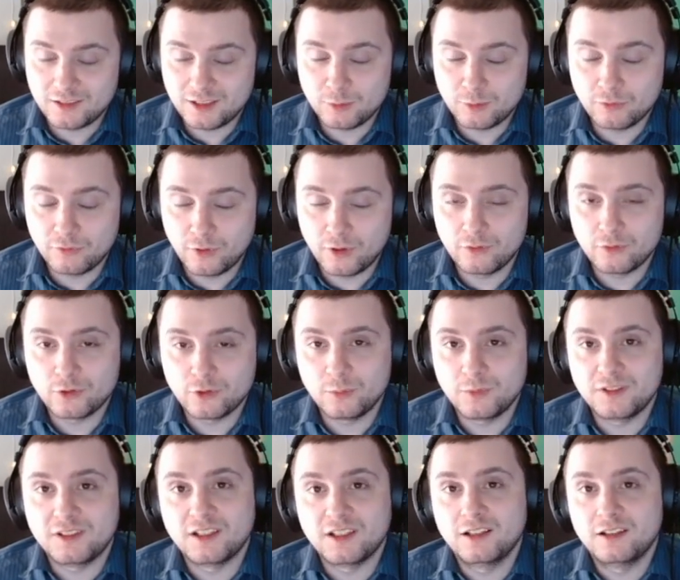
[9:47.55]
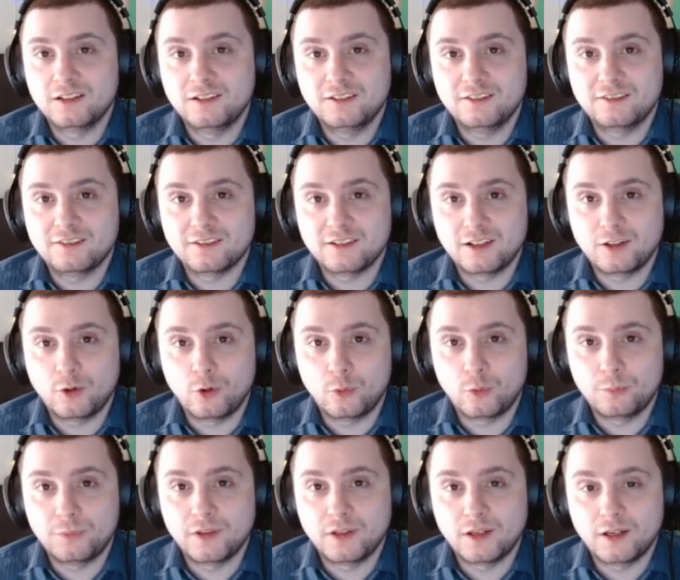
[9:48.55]
keep evolving your mentalities, and I
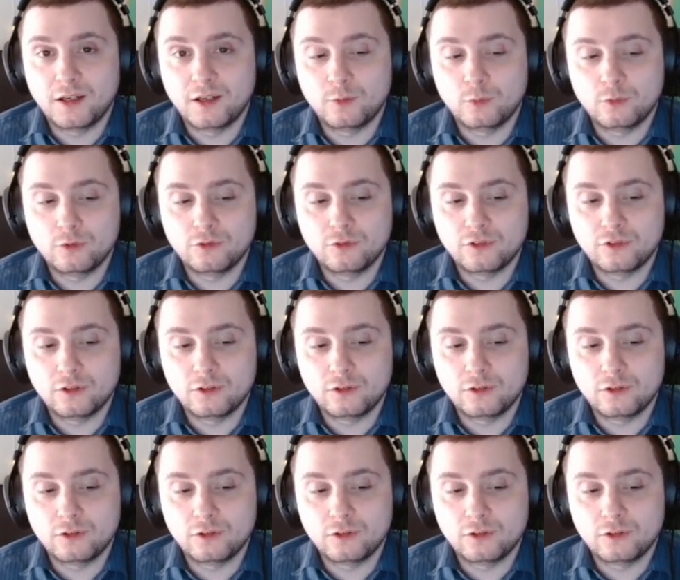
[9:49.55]
hope that I was